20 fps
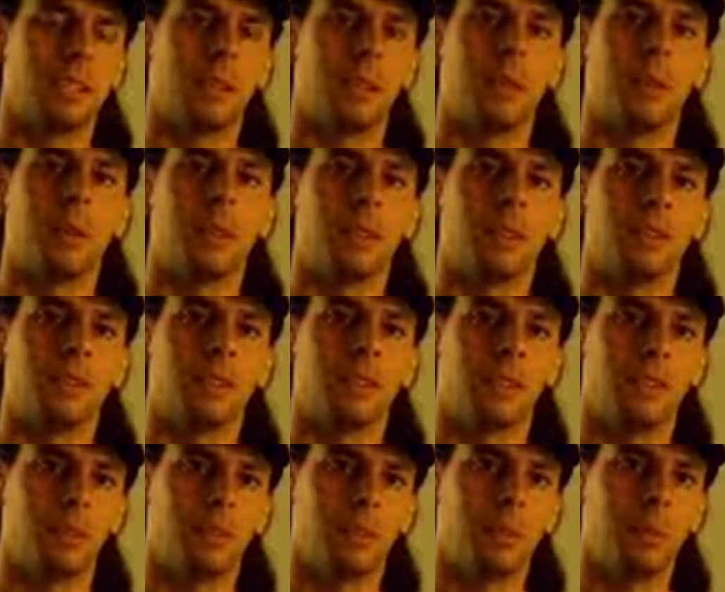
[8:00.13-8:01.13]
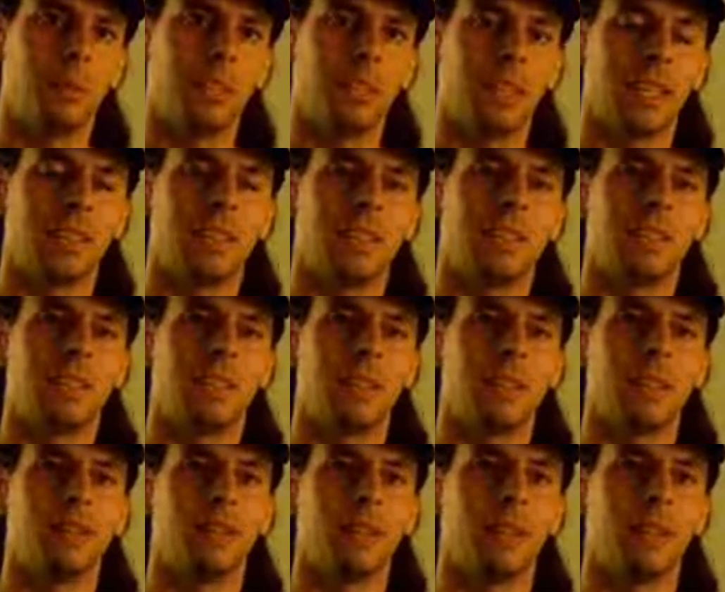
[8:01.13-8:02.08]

of time on it. it. You'll be glad that you did.